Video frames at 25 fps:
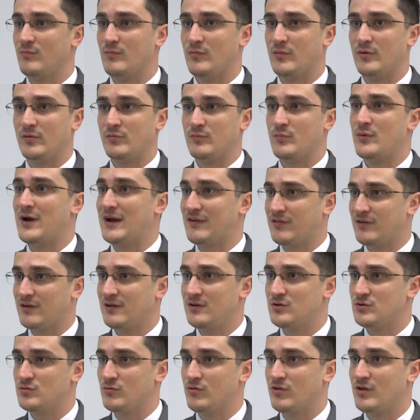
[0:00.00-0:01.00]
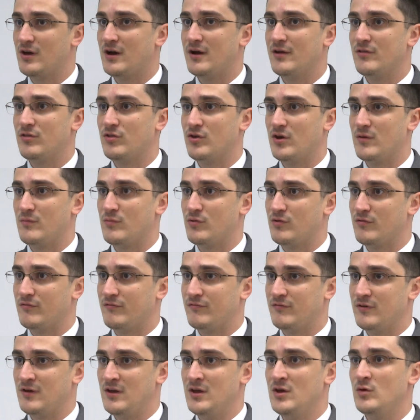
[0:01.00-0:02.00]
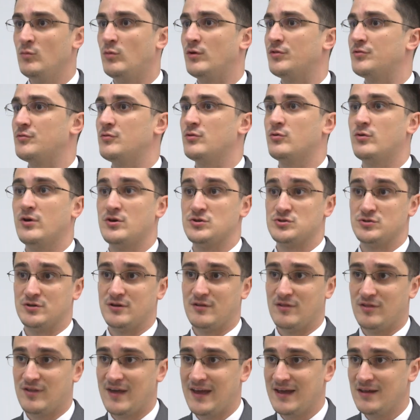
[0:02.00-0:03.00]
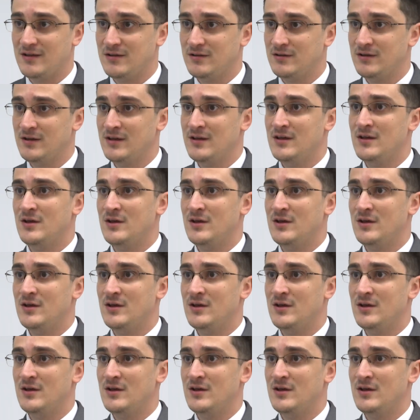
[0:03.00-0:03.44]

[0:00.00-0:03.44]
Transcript: what practical issues are in terms of what the request should entail,